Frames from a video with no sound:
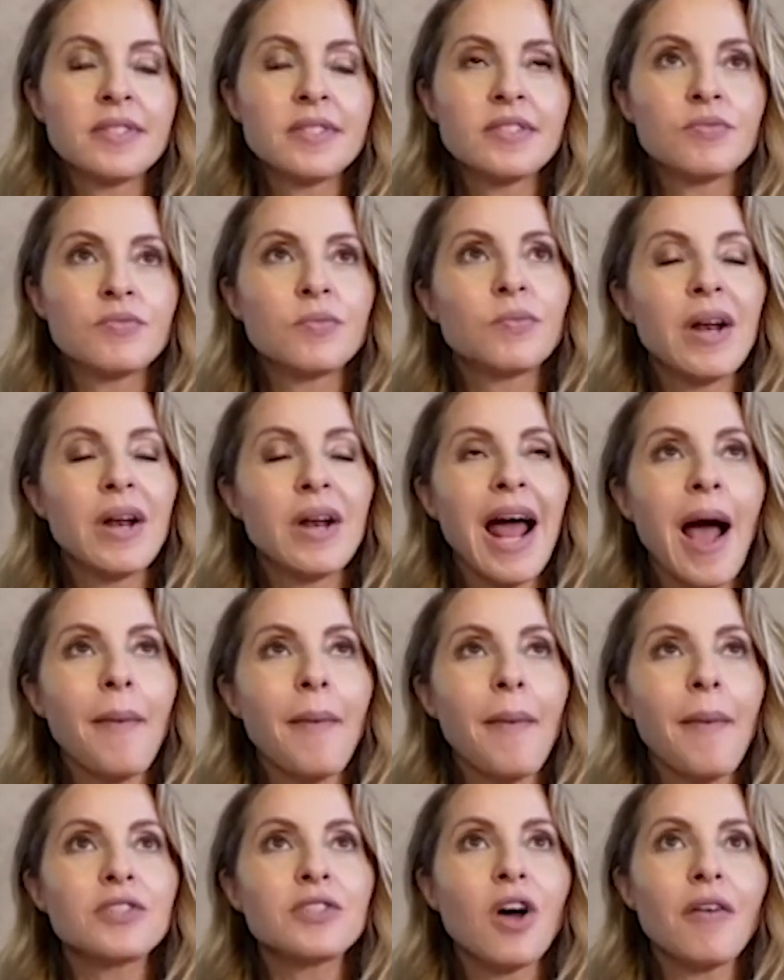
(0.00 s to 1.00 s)
what
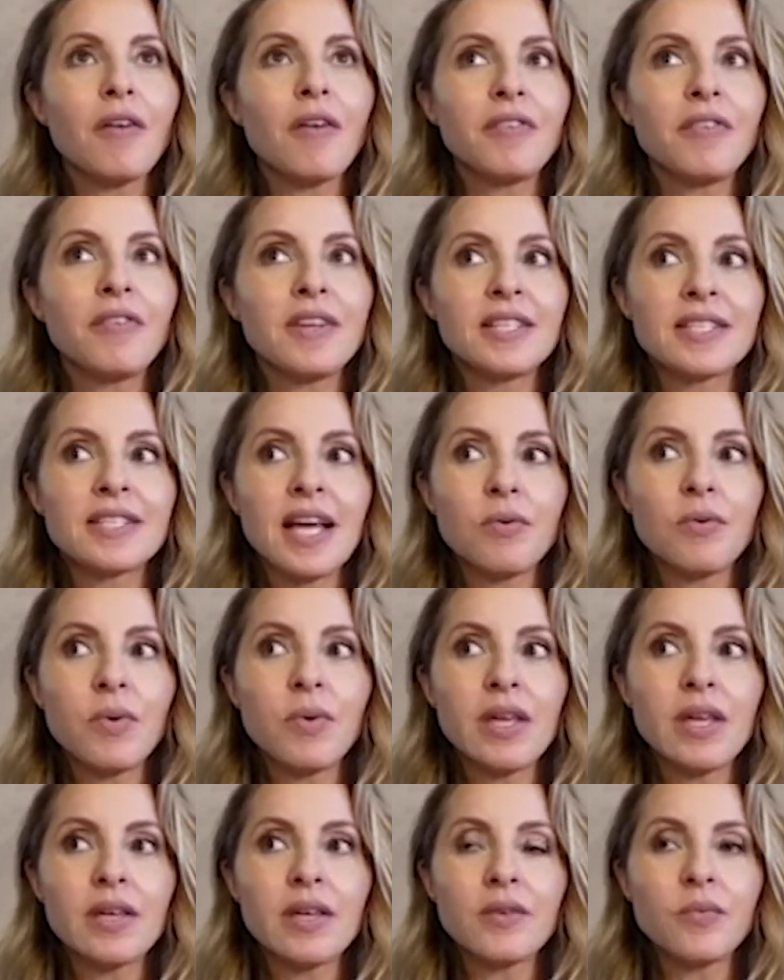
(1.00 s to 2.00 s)
happens often is that
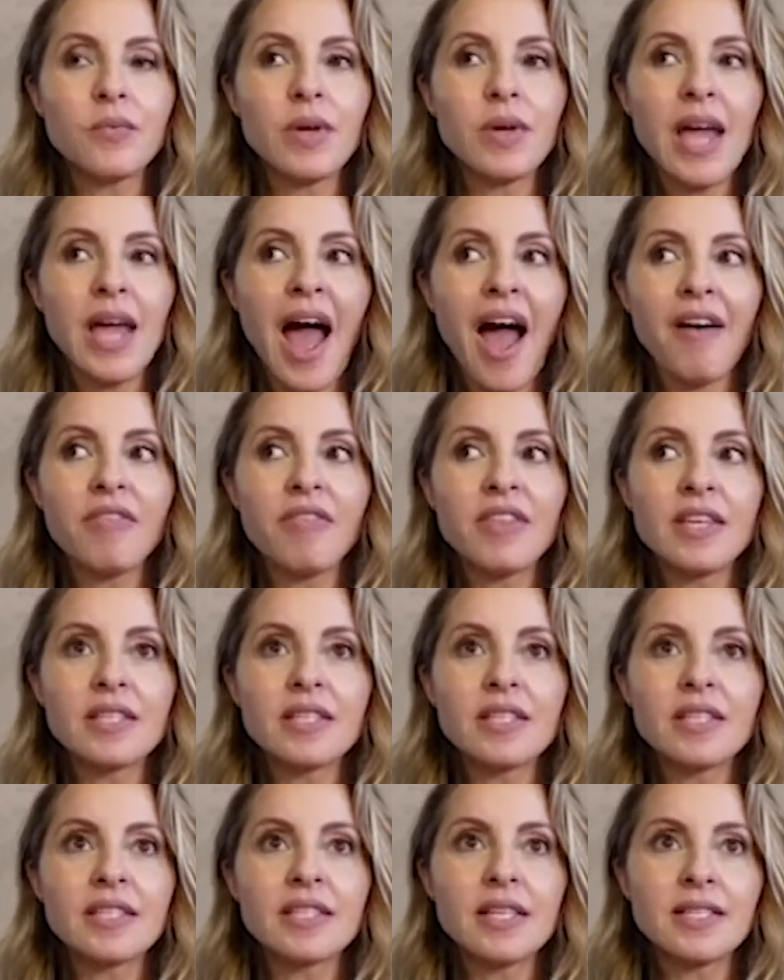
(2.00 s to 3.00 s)
we have
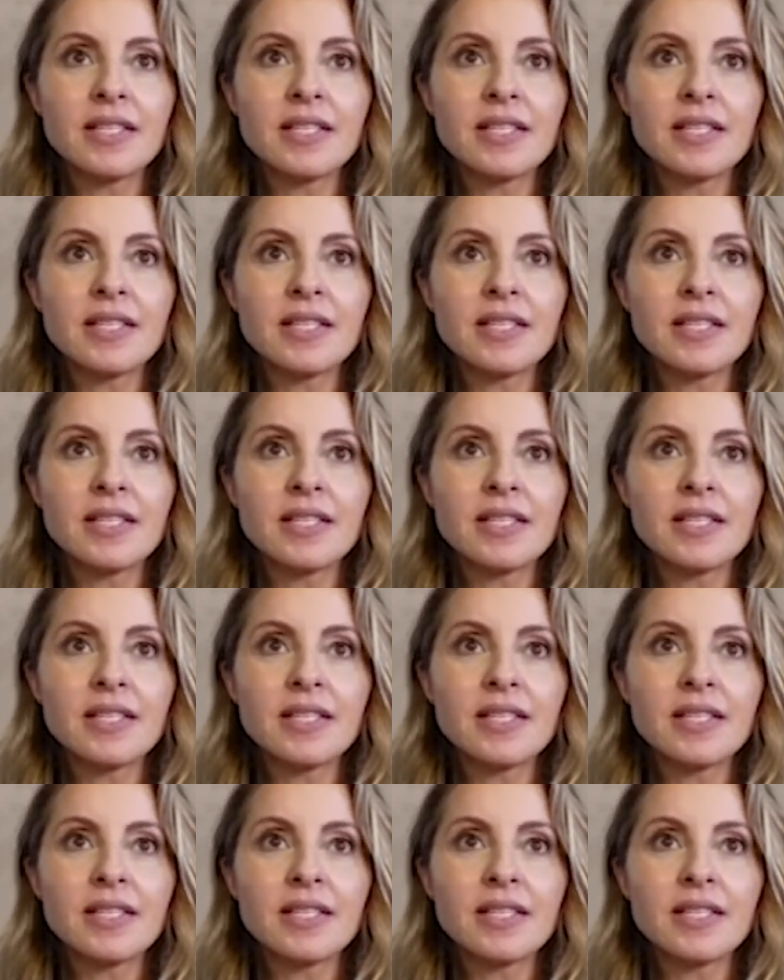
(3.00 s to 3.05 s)
these